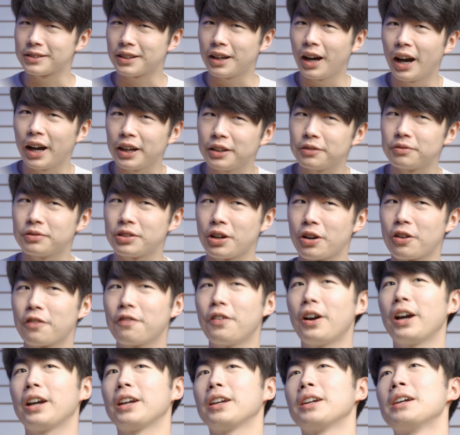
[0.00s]
kind of
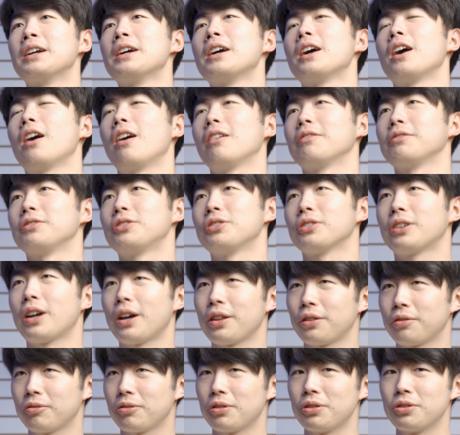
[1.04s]
terrifying to
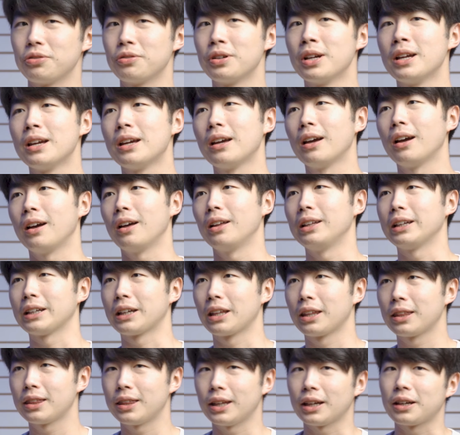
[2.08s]
cut through
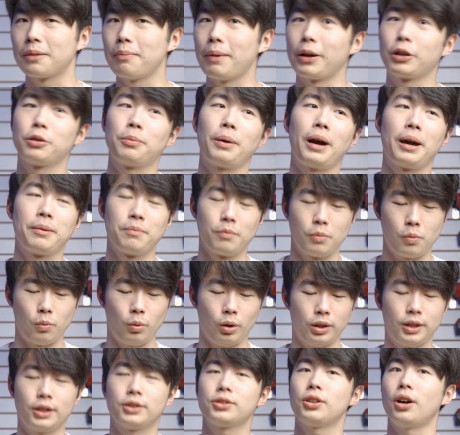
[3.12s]
like thick metal pipe
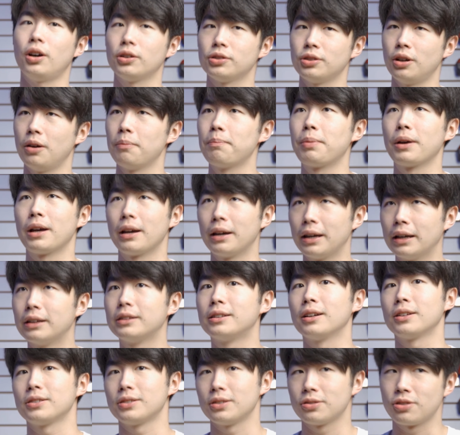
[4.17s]
with a Sawzall, but it
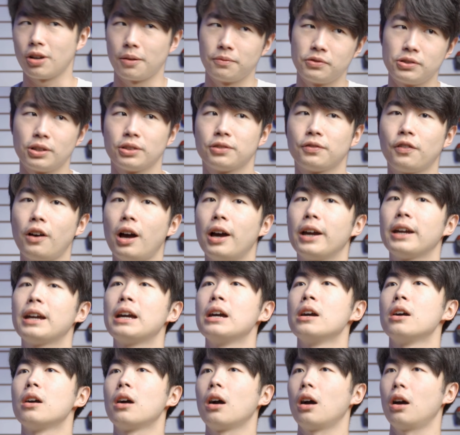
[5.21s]
does the job just fine.
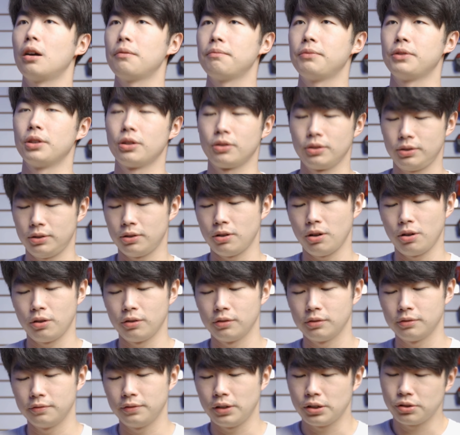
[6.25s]
There's
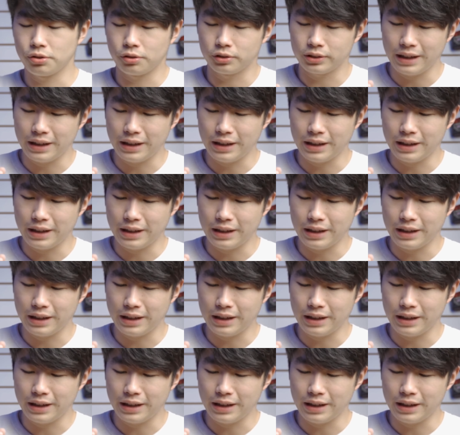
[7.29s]
no visual